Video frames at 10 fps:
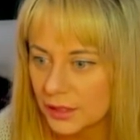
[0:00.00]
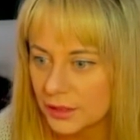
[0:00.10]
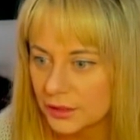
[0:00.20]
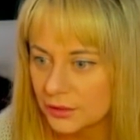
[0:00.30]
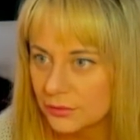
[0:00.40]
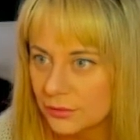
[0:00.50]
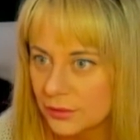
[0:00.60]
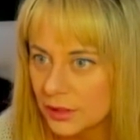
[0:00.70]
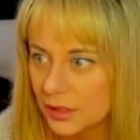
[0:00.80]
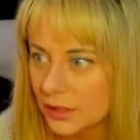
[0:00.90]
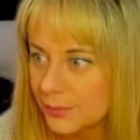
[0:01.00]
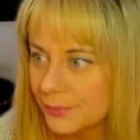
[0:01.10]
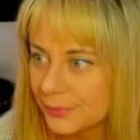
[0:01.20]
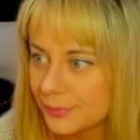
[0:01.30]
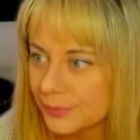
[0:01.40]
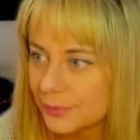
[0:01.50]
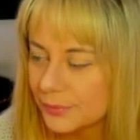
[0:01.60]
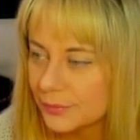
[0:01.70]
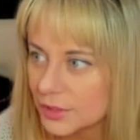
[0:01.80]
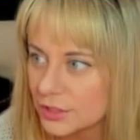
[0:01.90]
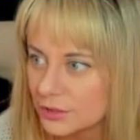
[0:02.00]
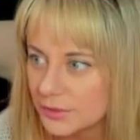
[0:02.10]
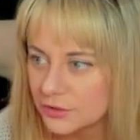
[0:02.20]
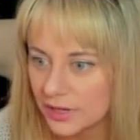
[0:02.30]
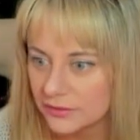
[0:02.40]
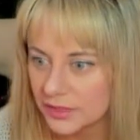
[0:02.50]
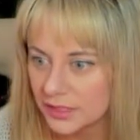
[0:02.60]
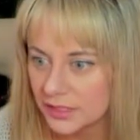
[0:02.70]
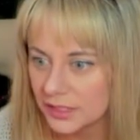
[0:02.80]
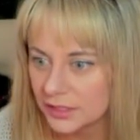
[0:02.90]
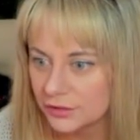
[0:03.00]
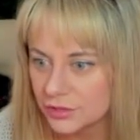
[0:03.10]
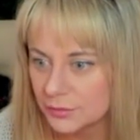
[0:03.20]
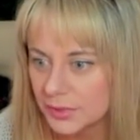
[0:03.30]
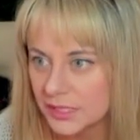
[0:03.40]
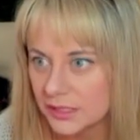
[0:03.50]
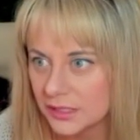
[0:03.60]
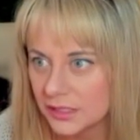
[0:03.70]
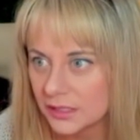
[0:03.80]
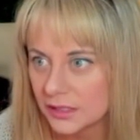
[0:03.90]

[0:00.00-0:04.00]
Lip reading: You should be drafted, and you should be here.